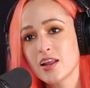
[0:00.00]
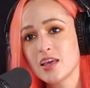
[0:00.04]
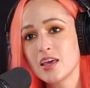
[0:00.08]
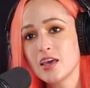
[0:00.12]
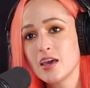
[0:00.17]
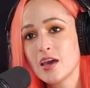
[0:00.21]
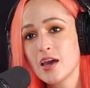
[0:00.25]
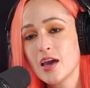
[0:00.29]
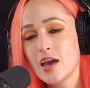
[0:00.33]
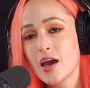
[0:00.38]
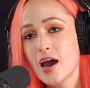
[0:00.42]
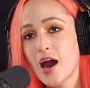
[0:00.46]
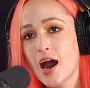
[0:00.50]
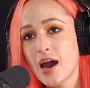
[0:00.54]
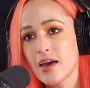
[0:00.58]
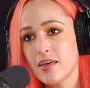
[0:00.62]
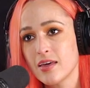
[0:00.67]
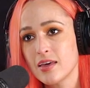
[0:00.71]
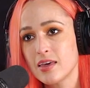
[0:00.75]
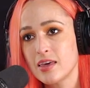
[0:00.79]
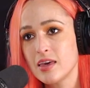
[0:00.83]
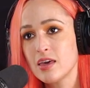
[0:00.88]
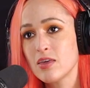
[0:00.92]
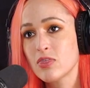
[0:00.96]
he
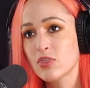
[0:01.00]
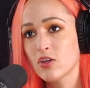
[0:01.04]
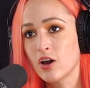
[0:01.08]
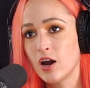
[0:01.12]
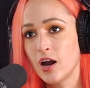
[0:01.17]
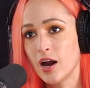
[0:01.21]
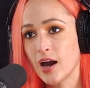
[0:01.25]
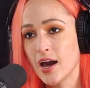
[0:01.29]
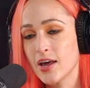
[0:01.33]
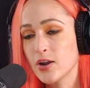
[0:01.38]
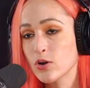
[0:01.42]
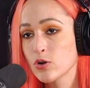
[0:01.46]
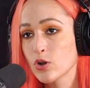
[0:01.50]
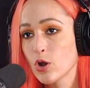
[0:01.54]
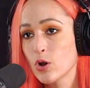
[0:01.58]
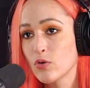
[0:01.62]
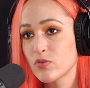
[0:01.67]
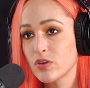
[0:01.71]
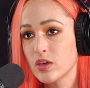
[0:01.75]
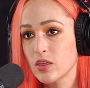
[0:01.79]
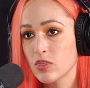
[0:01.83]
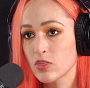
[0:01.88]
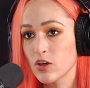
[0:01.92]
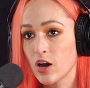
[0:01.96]
thought, I don't know if
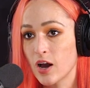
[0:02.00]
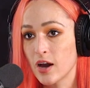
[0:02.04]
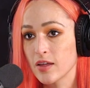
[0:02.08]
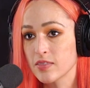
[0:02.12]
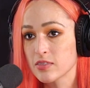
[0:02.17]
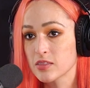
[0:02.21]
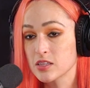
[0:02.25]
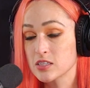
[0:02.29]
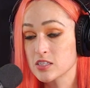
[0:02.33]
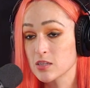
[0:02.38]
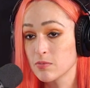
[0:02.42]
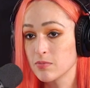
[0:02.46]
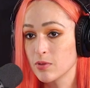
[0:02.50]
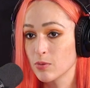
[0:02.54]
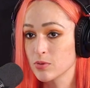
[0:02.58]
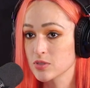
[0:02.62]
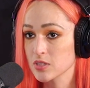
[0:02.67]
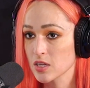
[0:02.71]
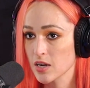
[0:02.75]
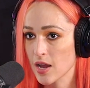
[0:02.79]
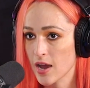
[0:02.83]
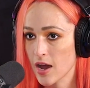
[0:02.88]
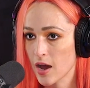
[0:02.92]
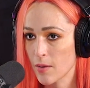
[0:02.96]
he thought that something was
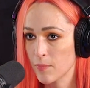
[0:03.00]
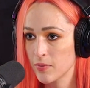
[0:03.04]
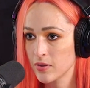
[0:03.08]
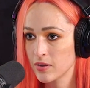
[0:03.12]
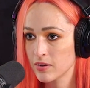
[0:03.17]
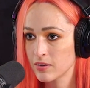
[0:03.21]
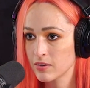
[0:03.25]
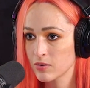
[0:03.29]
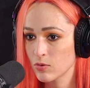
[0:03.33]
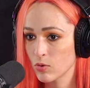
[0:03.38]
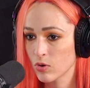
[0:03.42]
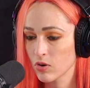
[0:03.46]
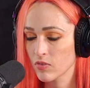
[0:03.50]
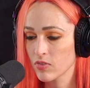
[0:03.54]
going to happen. Or